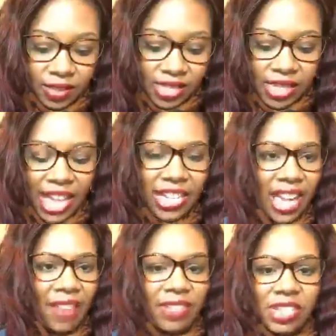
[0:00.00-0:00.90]
It's not,
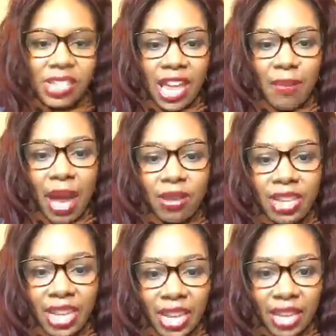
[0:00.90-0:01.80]
life is just not about
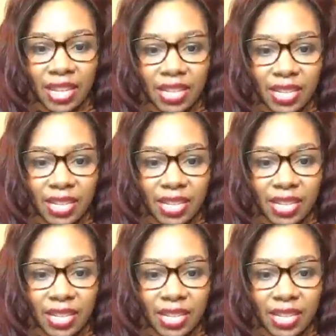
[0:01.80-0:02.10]
getting.